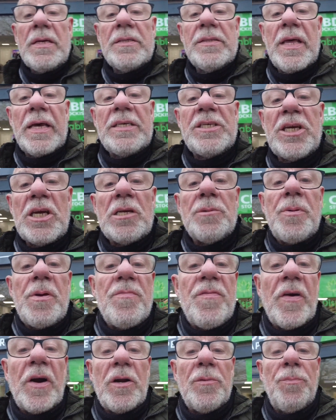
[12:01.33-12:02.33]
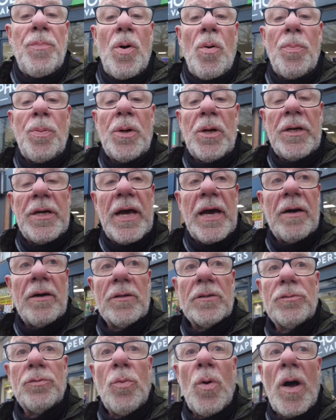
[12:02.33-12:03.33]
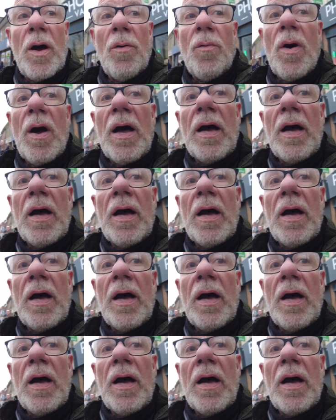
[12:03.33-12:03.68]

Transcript: They seem to be very popular now as well.